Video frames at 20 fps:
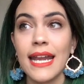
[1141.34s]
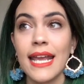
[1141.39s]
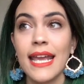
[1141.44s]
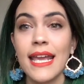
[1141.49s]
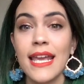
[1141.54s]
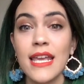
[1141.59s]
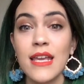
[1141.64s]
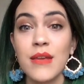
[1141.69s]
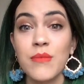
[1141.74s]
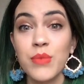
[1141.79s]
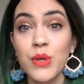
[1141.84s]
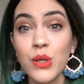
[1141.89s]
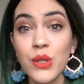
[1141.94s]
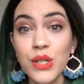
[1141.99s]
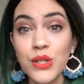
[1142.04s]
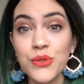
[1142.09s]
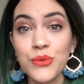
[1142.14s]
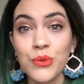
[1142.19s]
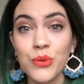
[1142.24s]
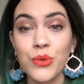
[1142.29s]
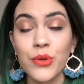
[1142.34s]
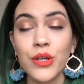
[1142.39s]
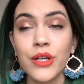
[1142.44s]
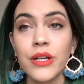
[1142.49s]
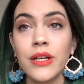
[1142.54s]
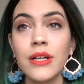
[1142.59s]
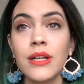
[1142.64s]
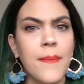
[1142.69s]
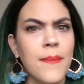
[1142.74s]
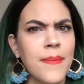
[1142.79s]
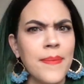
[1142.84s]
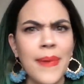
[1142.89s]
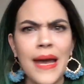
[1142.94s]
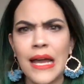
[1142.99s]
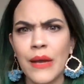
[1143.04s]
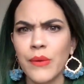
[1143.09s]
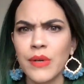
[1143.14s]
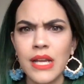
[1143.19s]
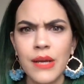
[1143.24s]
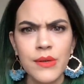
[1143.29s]
a beauty store
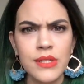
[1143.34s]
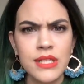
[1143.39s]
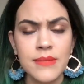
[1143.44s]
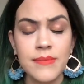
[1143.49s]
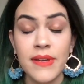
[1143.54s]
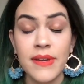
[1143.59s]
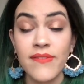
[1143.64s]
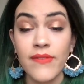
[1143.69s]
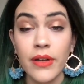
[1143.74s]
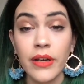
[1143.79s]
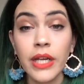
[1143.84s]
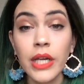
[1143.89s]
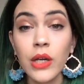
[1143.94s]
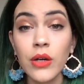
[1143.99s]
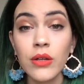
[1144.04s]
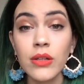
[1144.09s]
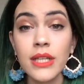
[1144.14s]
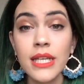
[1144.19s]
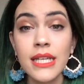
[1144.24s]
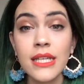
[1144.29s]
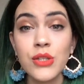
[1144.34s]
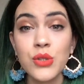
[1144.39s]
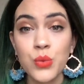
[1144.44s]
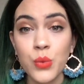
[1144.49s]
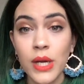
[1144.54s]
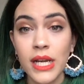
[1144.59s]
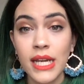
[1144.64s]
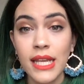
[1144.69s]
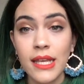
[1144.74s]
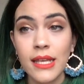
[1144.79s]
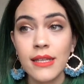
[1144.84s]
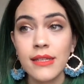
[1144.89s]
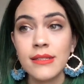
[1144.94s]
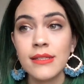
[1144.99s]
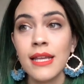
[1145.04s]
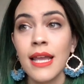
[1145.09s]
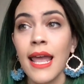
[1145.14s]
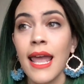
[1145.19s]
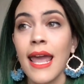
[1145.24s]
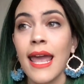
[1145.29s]
back when I was in my very early 20s,
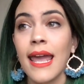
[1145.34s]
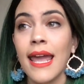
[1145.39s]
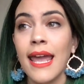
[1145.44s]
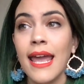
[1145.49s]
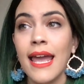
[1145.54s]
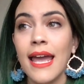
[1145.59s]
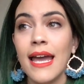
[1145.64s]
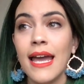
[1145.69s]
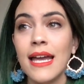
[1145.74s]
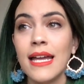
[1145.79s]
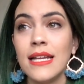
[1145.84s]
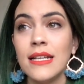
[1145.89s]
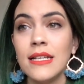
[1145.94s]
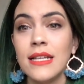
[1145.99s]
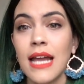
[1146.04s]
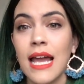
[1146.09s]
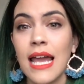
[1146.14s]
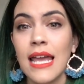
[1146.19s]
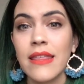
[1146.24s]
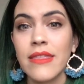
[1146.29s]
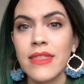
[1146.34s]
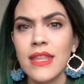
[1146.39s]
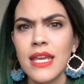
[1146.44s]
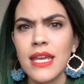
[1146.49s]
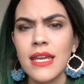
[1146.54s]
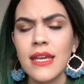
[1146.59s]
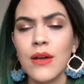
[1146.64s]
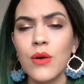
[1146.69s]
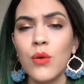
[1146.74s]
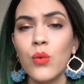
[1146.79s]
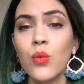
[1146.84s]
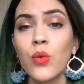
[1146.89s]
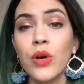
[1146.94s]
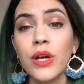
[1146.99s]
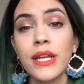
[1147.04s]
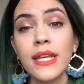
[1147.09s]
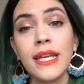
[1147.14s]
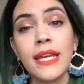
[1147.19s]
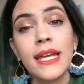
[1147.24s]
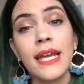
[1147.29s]
and I think
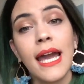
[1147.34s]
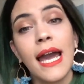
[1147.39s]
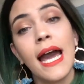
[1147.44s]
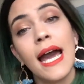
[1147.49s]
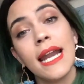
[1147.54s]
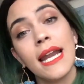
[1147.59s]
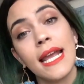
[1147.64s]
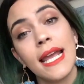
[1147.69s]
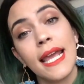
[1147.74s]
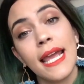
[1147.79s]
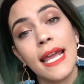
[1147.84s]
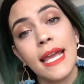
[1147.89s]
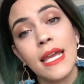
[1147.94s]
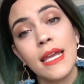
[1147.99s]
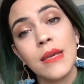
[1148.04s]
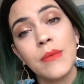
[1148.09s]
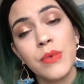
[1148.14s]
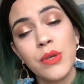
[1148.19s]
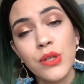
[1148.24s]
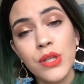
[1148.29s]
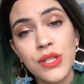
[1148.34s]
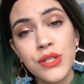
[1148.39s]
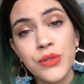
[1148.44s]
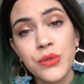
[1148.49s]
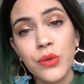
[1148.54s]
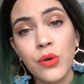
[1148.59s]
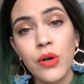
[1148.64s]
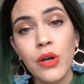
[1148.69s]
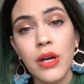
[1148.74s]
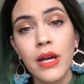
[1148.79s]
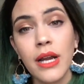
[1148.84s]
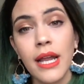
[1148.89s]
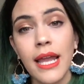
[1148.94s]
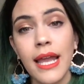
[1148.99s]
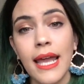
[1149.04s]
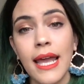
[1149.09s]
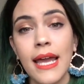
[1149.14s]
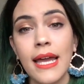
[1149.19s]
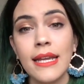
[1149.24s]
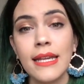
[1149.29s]
working at a beauty store
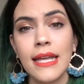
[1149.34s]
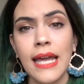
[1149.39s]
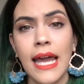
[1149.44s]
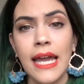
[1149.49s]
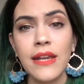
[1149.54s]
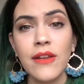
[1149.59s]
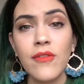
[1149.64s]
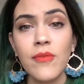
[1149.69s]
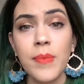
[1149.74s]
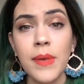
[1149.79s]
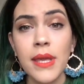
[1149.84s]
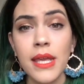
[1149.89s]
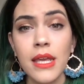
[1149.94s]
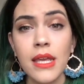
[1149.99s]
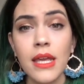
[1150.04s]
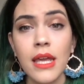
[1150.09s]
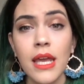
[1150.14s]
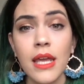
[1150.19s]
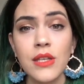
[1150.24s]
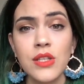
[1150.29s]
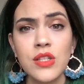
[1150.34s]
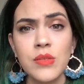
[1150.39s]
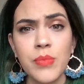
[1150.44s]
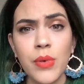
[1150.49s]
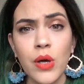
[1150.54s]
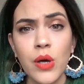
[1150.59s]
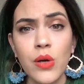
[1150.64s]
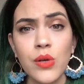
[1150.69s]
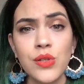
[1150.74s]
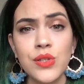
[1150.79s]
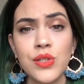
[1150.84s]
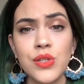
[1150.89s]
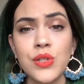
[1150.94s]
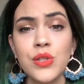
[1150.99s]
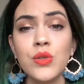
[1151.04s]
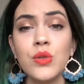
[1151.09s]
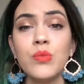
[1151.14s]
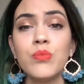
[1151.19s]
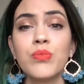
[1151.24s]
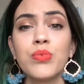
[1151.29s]
and kind of being exposed
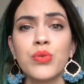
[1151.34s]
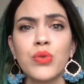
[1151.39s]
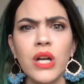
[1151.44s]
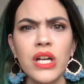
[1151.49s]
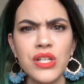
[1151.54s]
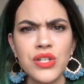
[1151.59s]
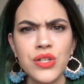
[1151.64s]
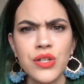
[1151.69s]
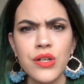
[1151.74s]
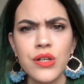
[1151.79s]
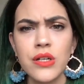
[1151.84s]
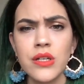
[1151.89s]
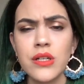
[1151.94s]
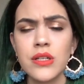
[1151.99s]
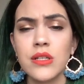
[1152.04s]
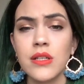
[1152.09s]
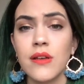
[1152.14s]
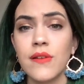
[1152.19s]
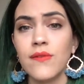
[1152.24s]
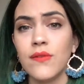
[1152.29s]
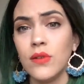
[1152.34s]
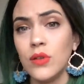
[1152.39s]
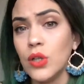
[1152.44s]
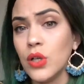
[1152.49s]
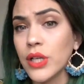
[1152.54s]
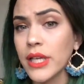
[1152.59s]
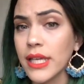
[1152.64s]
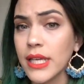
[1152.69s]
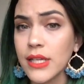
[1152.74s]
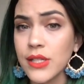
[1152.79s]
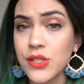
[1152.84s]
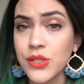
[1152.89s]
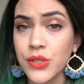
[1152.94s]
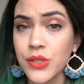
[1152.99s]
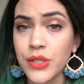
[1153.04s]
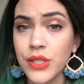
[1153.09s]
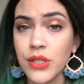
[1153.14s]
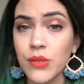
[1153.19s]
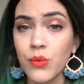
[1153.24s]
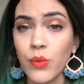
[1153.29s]
to pressures of looking a
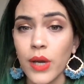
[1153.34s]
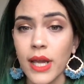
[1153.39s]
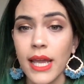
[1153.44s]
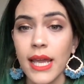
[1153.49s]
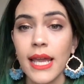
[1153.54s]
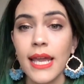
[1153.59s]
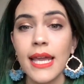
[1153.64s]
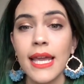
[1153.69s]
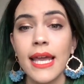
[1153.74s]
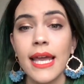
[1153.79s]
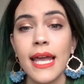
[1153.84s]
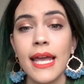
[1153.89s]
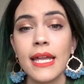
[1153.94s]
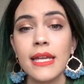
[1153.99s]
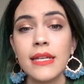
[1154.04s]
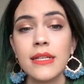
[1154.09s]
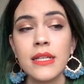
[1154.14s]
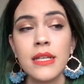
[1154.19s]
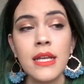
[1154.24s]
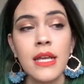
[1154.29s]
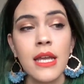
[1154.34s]
certain way and